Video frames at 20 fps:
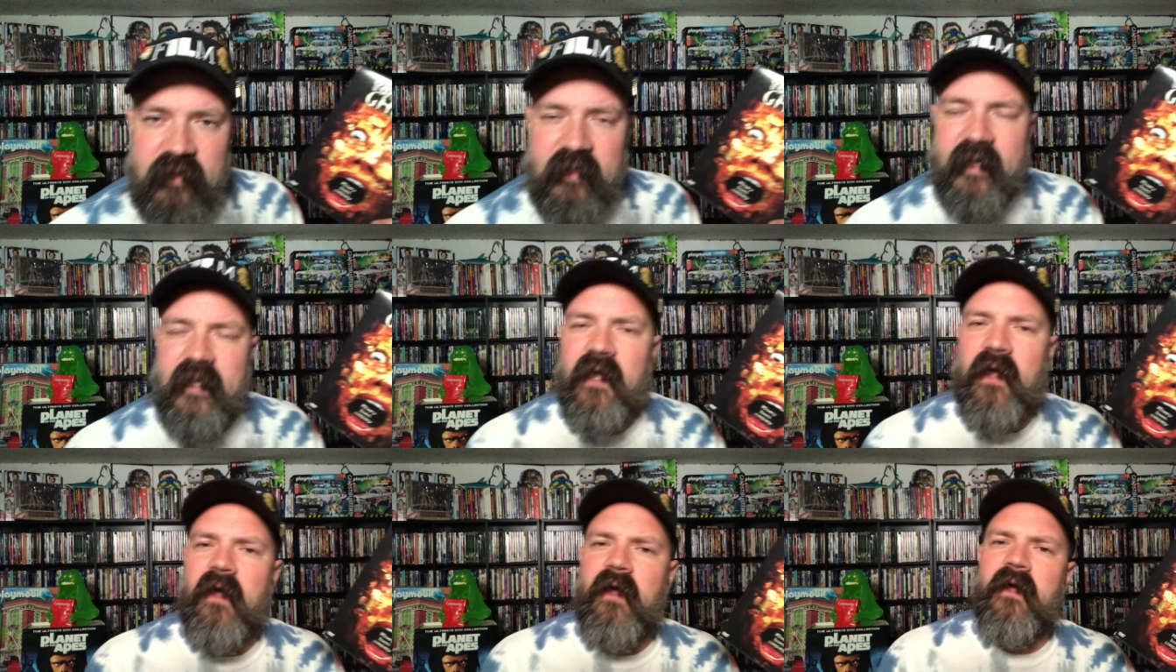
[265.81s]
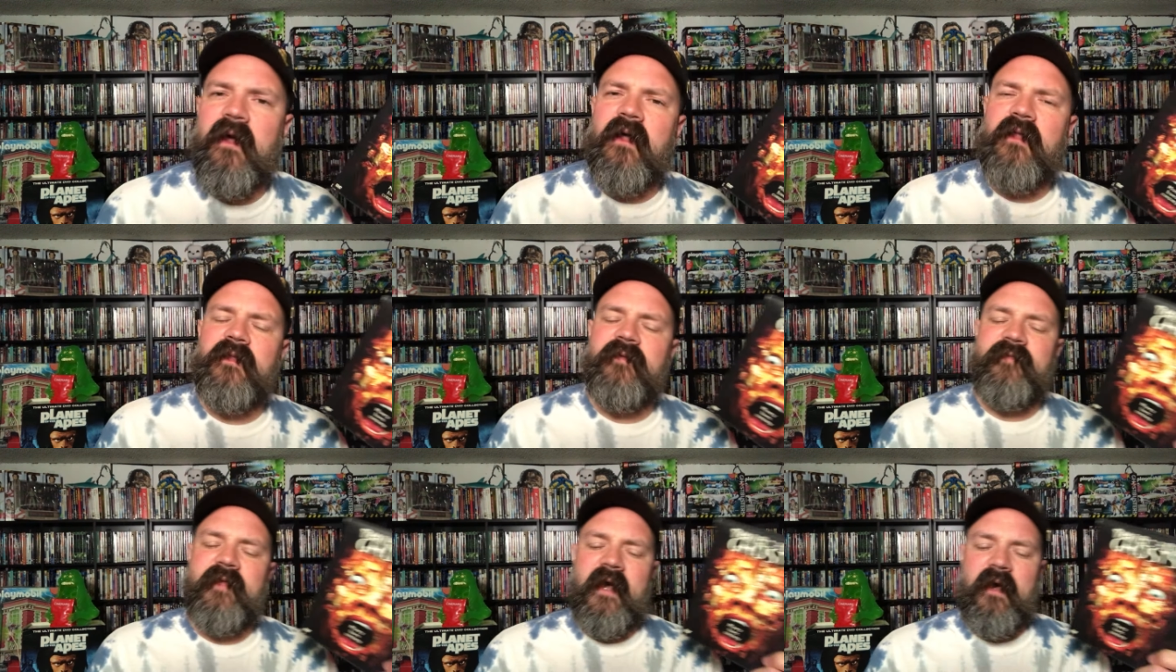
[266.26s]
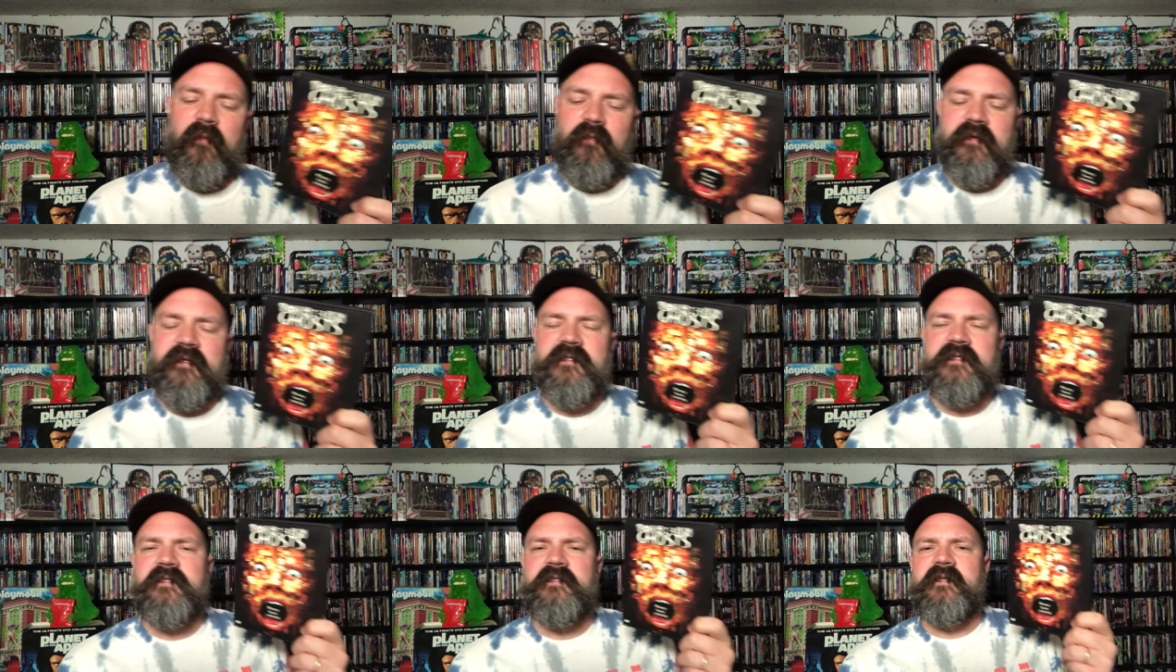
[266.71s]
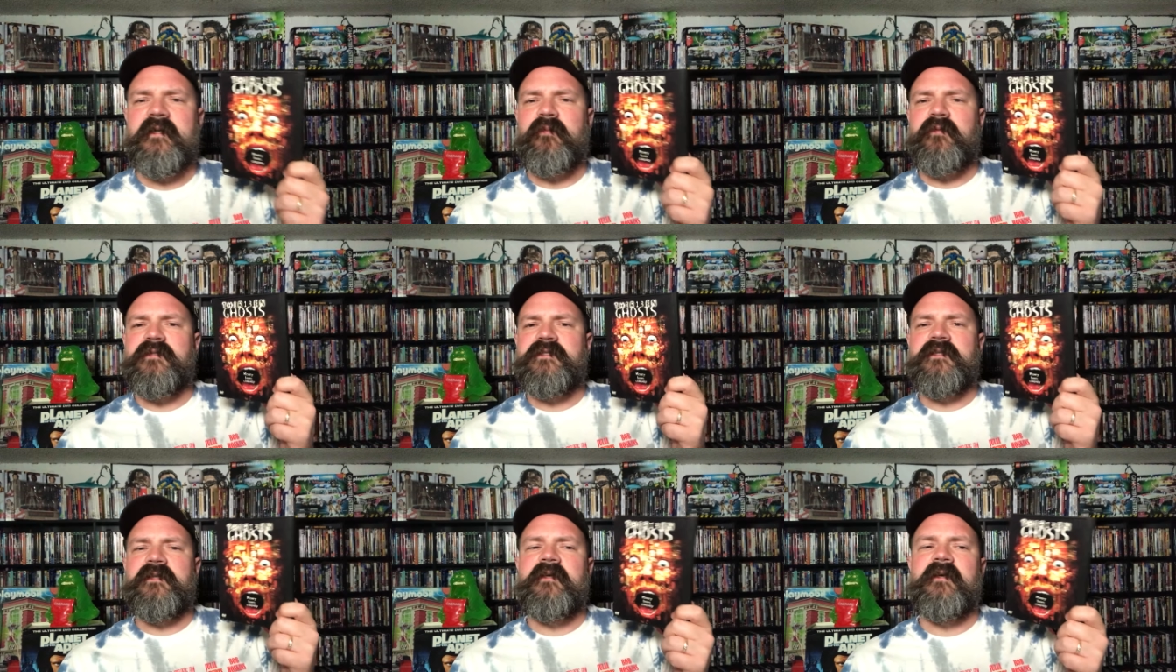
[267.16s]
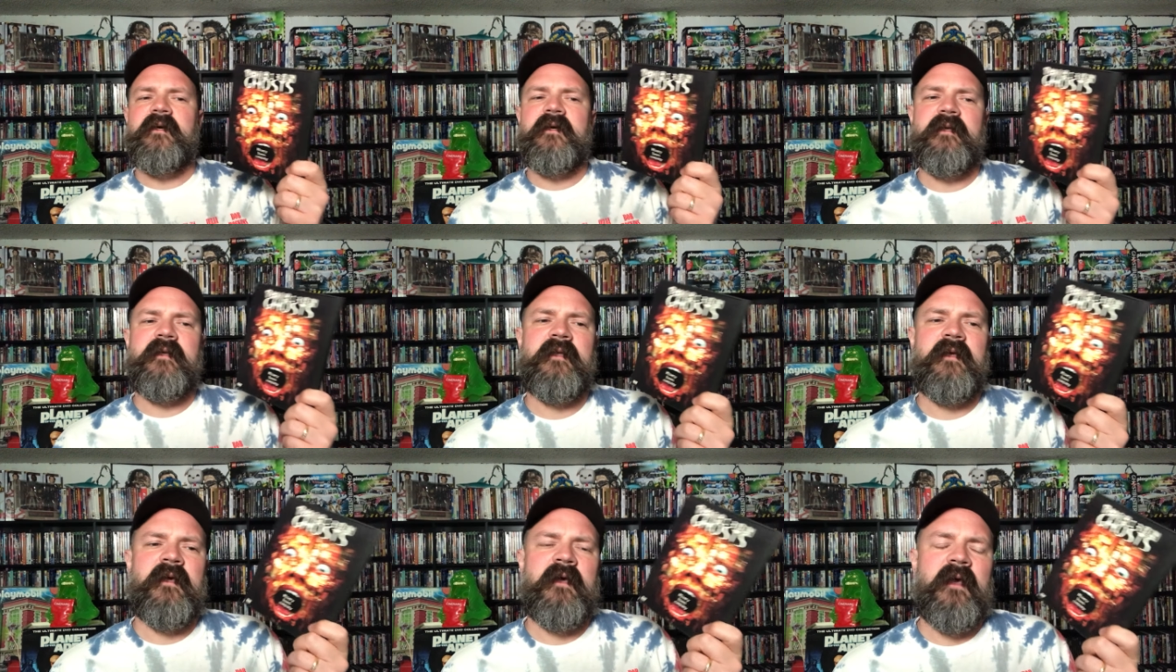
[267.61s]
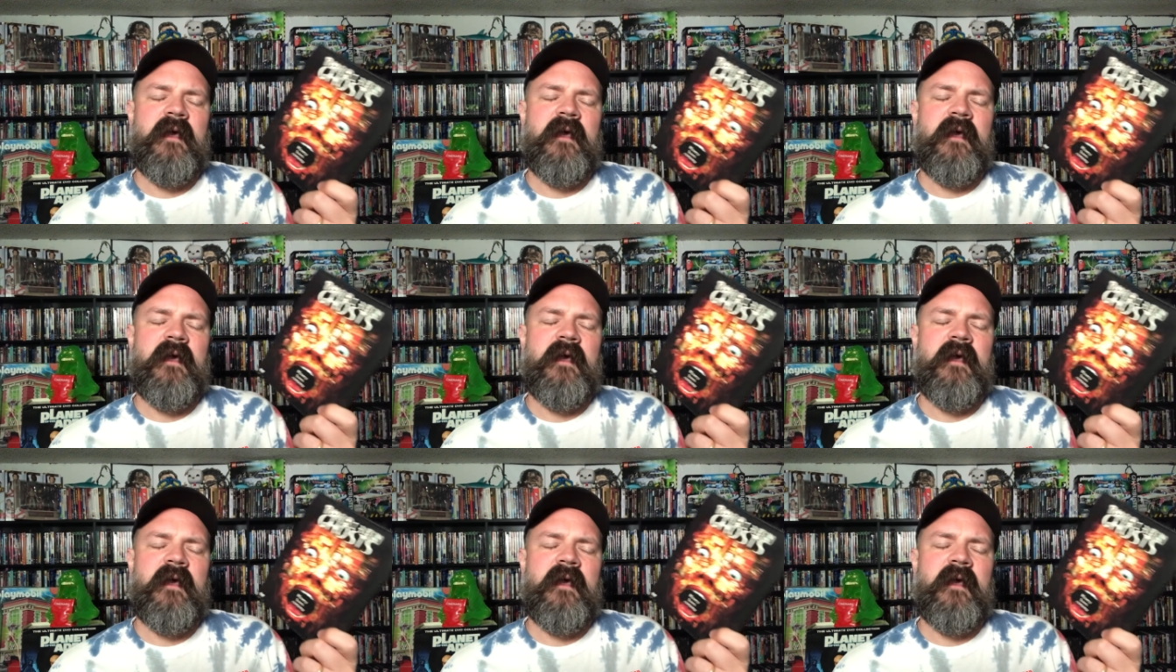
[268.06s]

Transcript: Like all of that was was good.